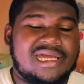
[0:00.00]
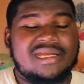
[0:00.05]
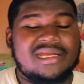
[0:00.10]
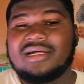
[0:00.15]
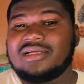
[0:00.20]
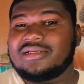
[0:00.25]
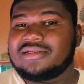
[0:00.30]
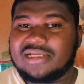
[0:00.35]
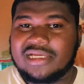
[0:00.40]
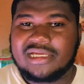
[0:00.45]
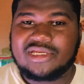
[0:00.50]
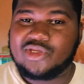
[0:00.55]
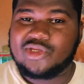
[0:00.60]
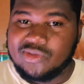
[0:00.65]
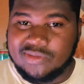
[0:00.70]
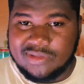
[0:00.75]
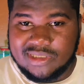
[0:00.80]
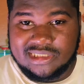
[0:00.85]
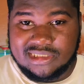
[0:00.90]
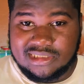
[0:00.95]
and also get new
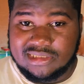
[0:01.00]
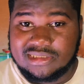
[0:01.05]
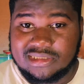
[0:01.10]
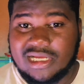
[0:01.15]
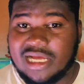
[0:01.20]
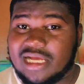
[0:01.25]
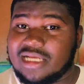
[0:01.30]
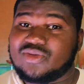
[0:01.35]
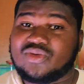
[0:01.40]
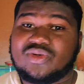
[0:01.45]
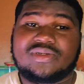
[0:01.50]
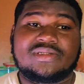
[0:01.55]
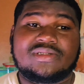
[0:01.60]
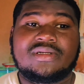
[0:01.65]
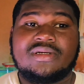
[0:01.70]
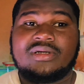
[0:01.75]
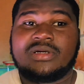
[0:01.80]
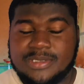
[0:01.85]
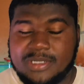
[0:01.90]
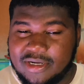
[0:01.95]
machines as well
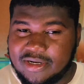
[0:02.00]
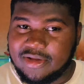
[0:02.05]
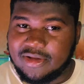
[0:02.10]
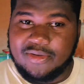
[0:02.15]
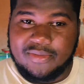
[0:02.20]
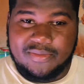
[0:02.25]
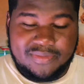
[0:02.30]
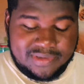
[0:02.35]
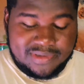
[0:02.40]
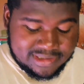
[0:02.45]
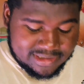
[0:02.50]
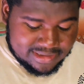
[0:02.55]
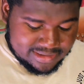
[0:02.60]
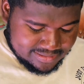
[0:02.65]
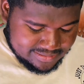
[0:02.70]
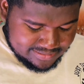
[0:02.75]
for the company.